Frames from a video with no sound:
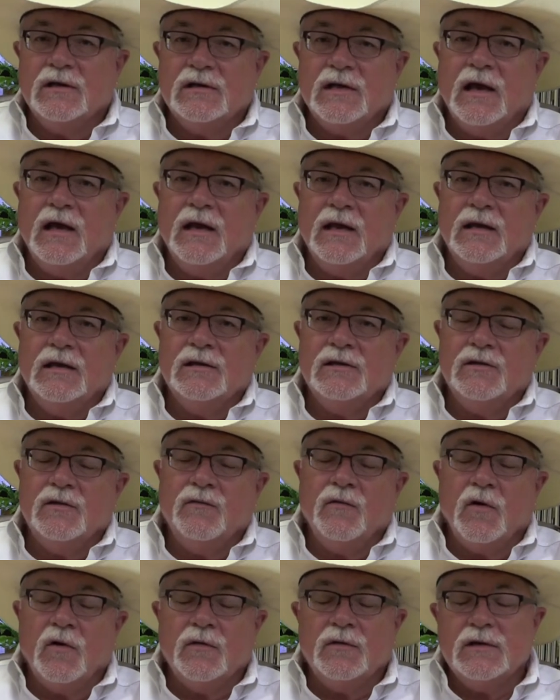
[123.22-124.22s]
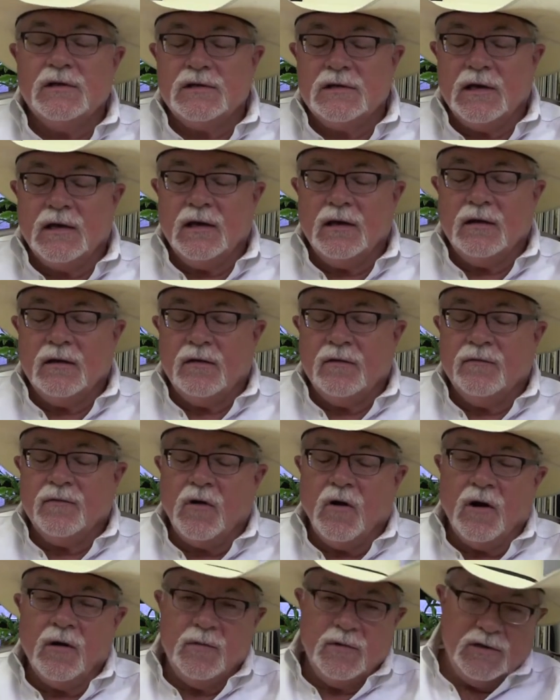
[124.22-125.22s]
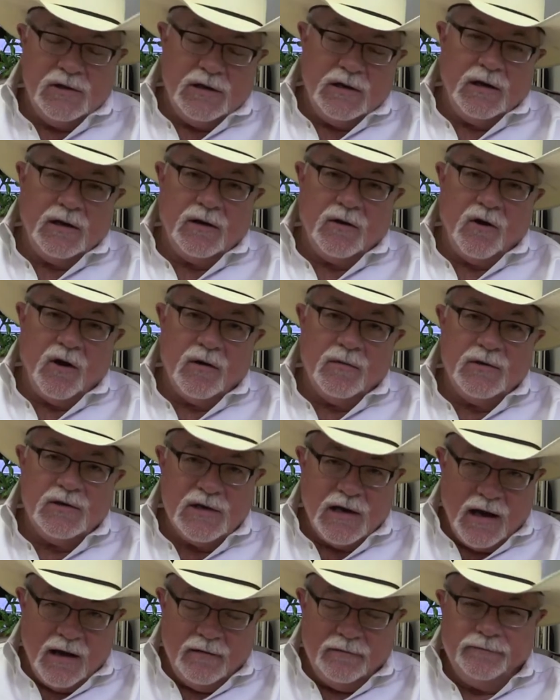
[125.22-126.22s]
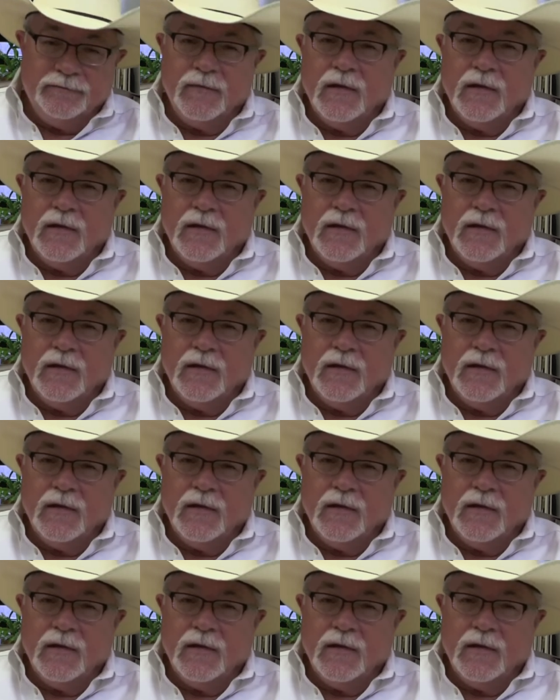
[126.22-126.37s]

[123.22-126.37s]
that is, you've heard the saying of garbage in, garbage out.